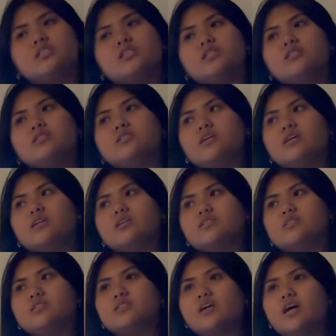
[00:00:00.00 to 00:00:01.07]
is
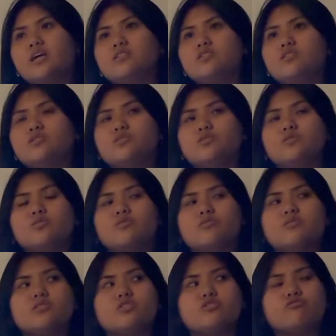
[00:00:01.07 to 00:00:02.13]
designed to
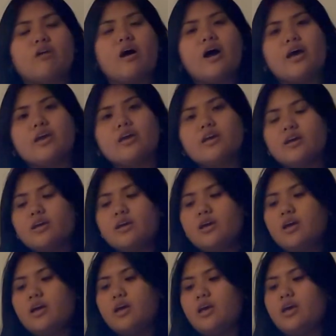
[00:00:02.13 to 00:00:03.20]
dry
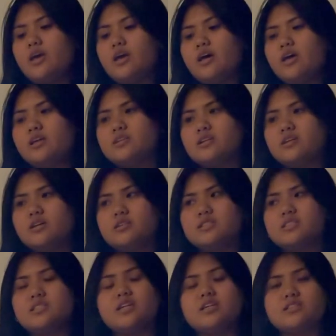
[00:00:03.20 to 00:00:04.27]
and
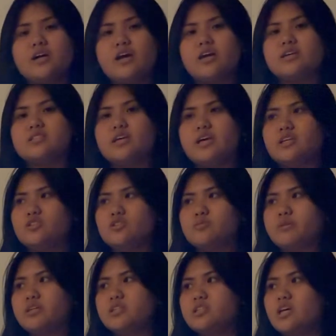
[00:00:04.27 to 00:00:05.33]
sanitize a
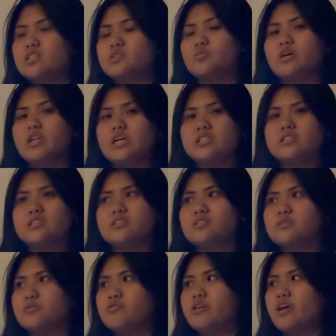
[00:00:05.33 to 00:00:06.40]
toothbrush, as well as
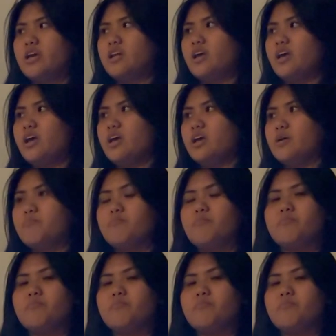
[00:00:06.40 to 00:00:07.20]
create its